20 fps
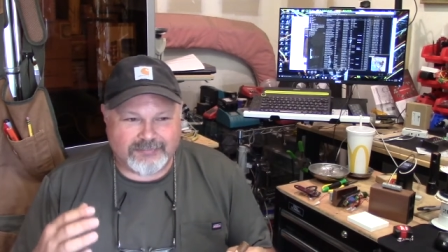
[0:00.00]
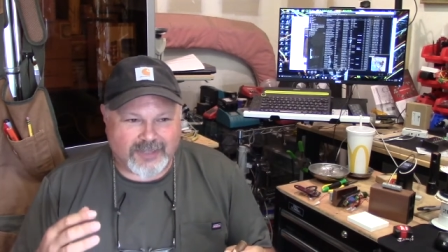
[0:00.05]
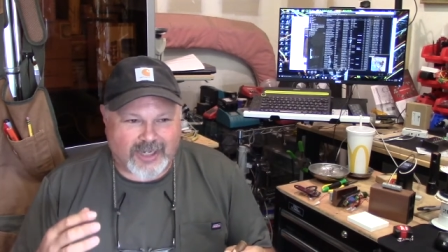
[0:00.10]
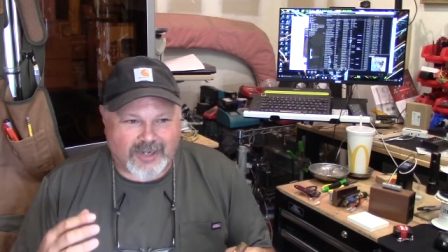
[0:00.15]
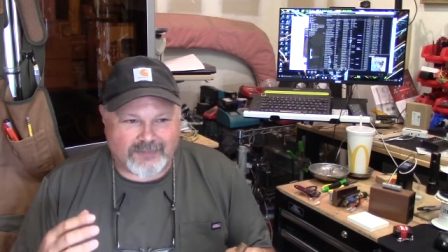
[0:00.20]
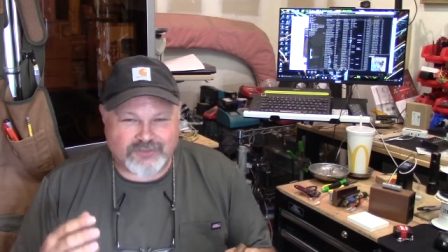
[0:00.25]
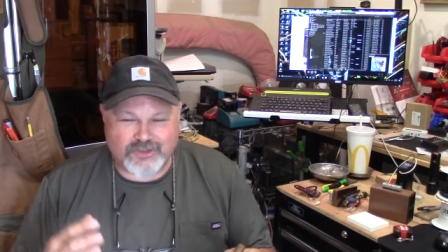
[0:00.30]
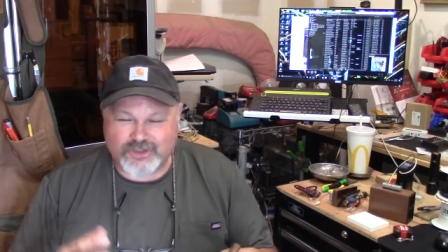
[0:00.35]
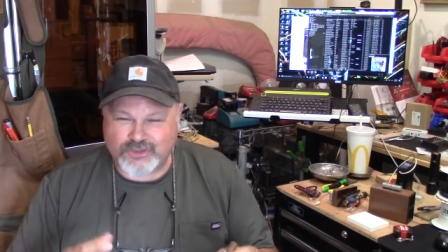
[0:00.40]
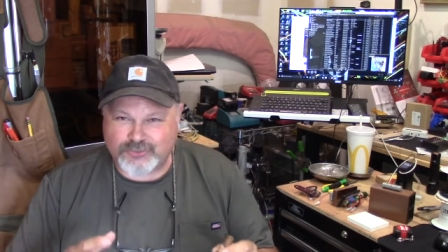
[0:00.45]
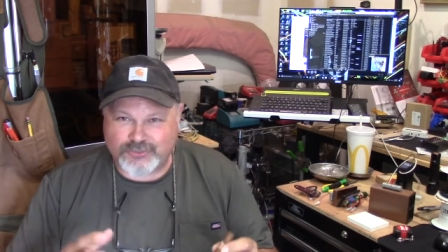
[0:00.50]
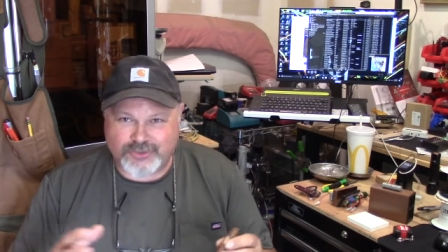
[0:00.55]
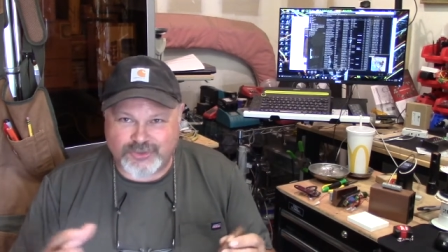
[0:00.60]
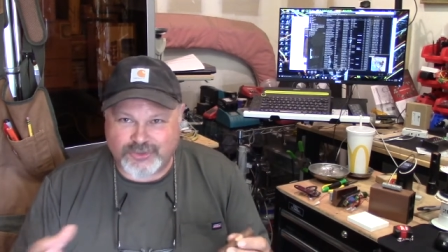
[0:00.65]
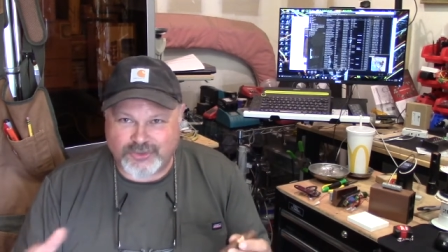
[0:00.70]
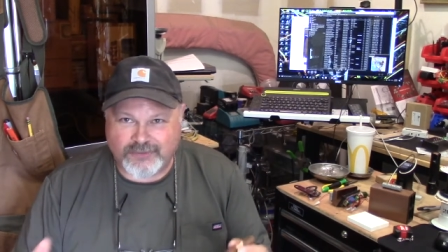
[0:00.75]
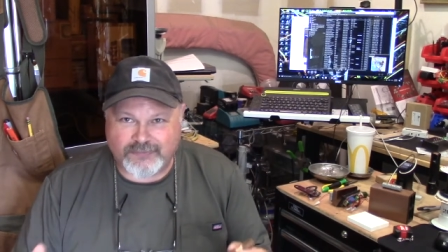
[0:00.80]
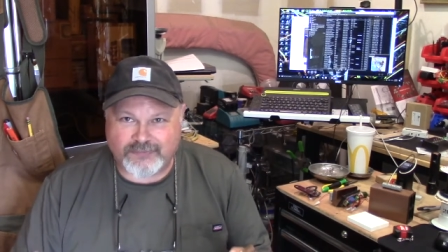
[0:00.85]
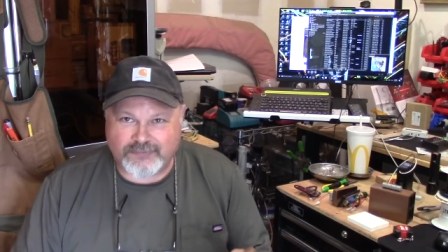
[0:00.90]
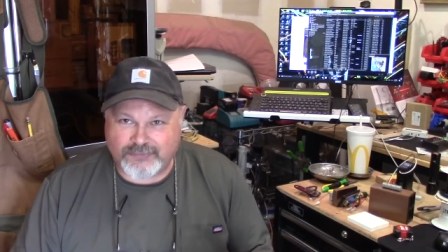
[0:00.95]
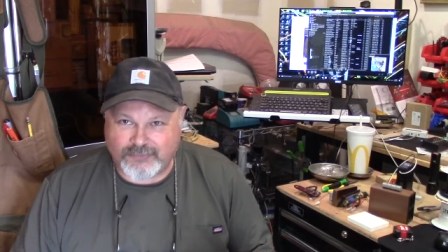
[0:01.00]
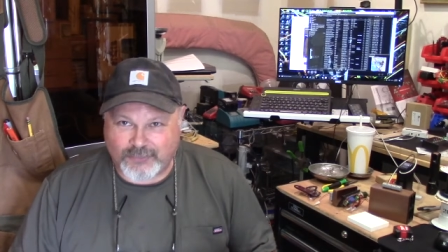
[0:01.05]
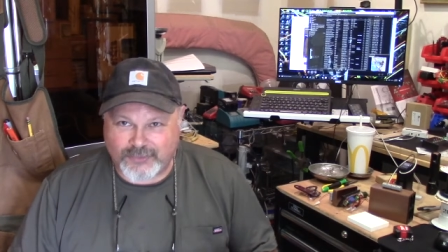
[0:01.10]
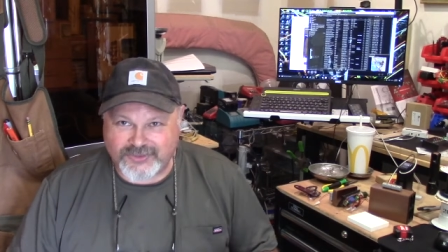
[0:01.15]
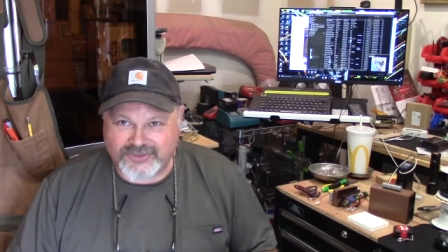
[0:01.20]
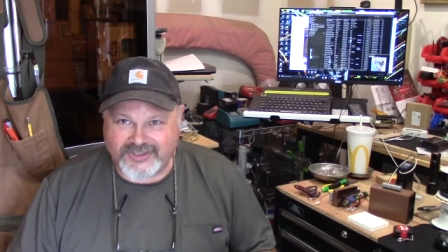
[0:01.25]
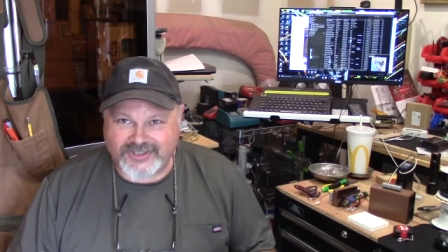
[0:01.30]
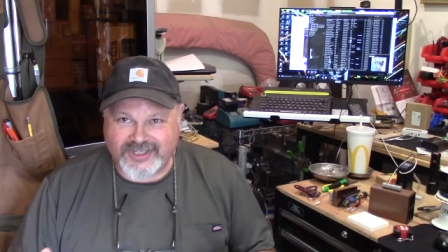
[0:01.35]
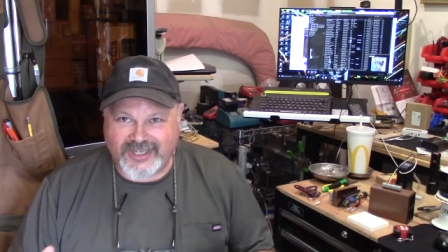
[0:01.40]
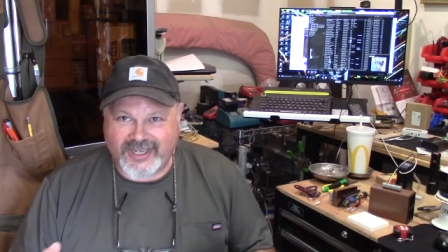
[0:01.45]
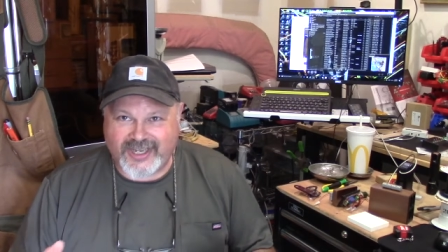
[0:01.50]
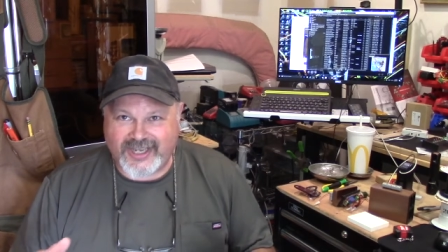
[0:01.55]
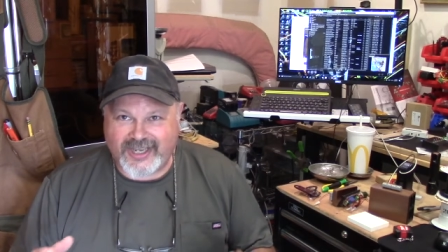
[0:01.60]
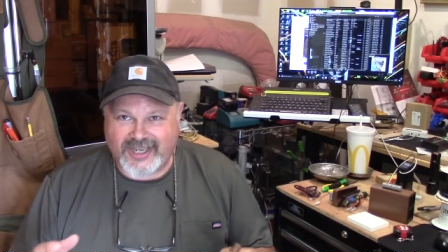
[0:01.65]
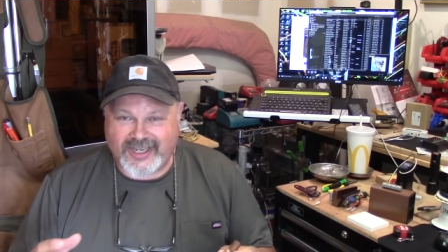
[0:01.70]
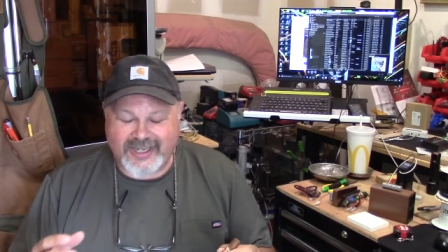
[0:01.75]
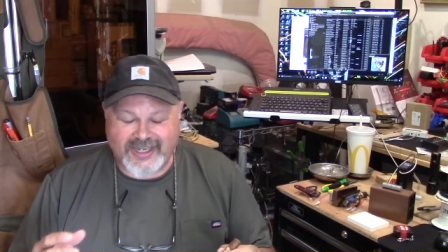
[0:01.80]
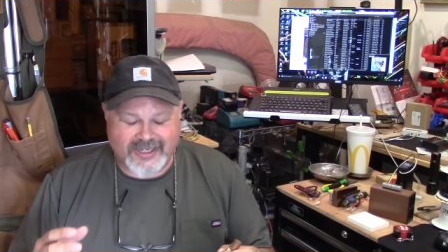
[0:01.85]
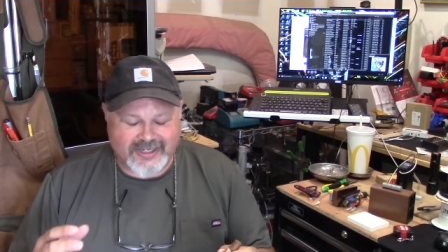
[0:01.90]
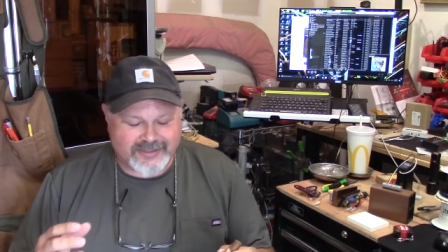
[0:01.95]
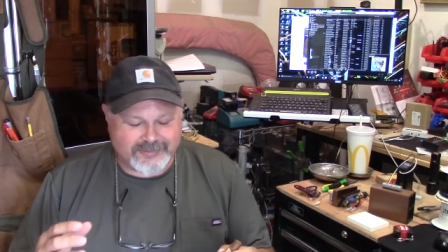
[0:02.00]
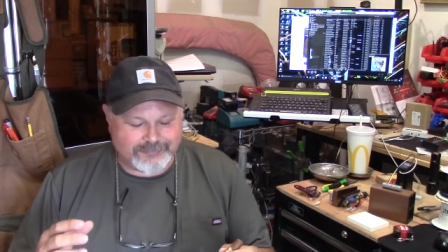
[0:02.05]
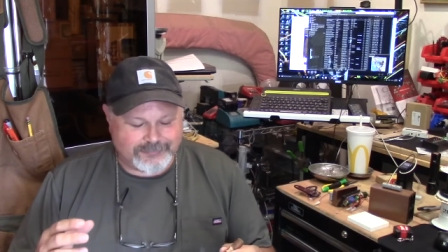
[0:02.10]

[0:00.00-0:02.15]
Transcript: I've just reserved for today.